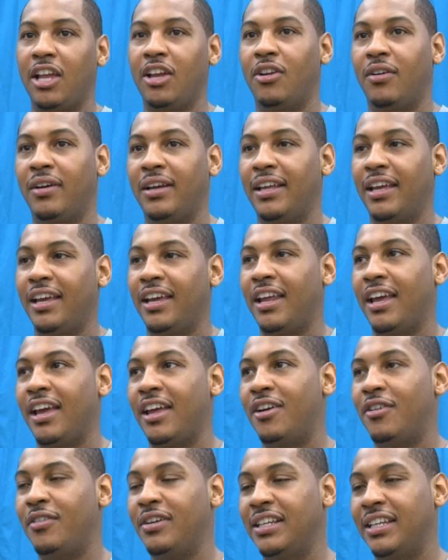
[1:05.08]
you know, it,
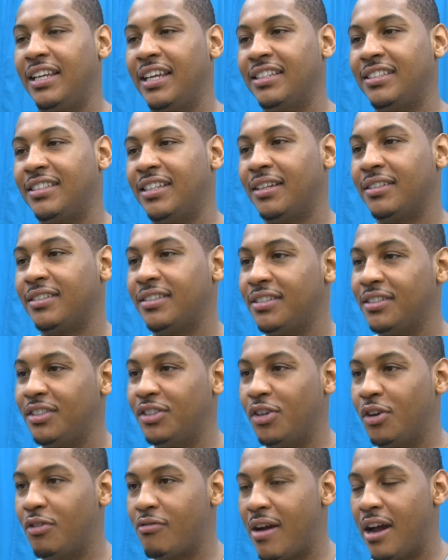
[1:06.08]
it only gets us,
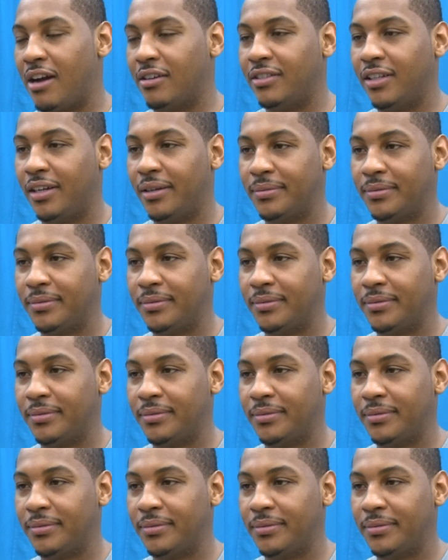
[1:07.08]
you know, riled up.